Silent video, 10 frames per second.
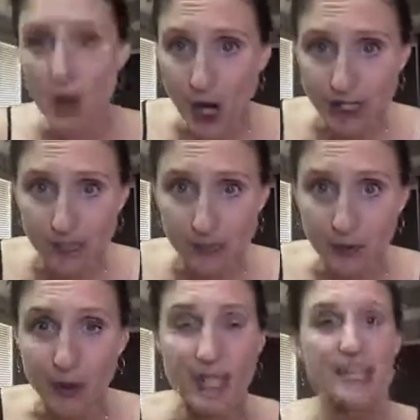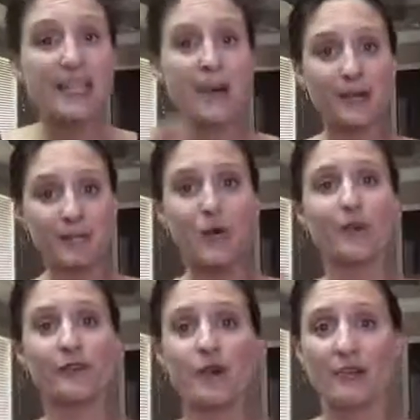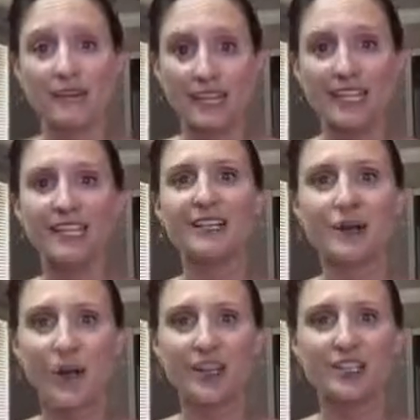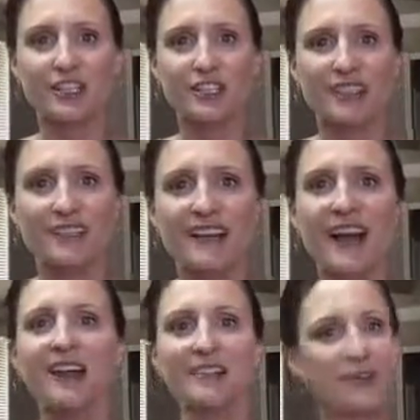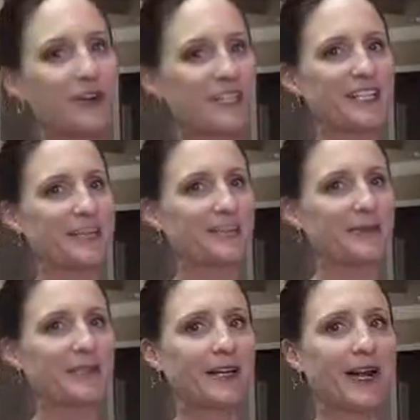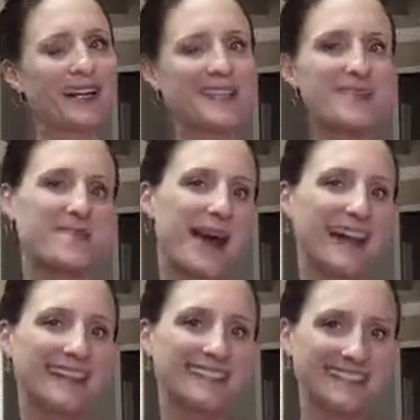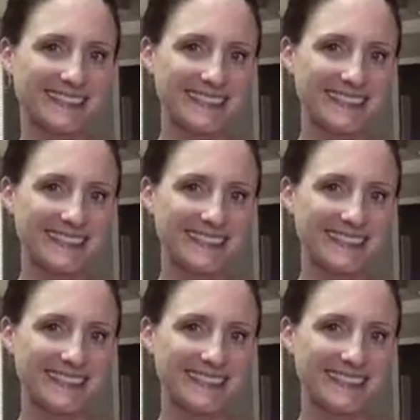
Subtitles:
possible. And let me know if you have any questions. I look forward to hearing from you guys. Bye.